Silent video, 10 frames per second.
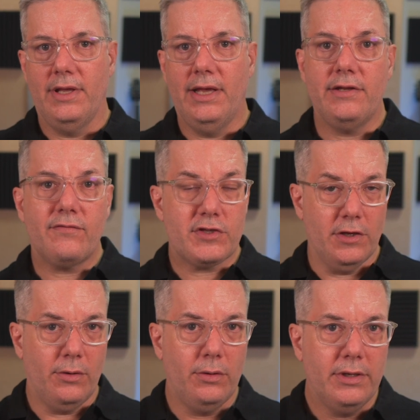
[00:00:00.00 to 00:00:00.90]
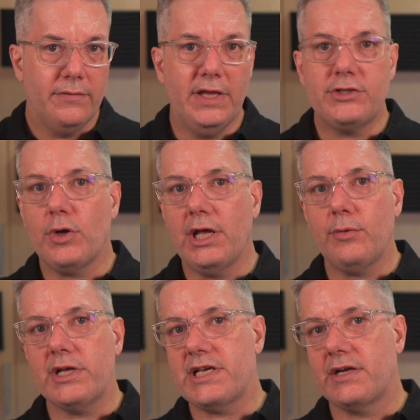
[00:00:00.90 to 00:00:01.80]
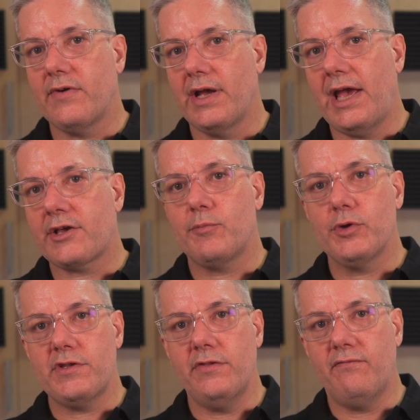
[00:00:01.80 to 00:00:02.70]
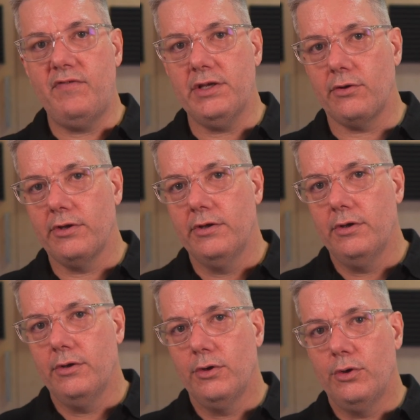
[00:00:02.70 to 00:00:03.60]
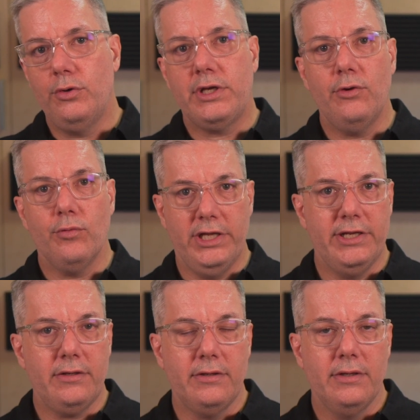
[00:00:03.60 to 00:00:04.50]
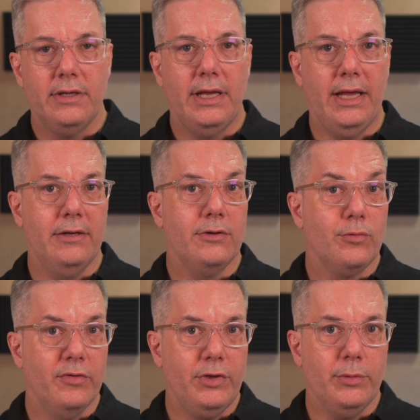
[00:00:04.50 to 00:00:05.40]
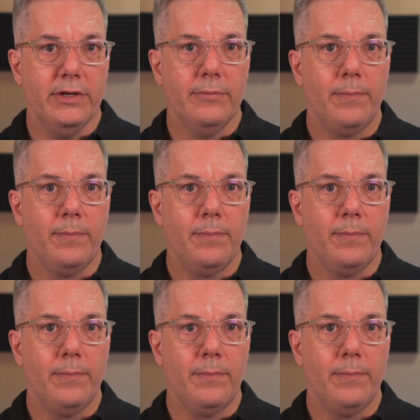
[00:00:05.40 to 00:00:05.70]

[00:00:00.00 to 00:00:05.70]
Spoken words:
And if so, they try to identify experts in the field who can read it and review it.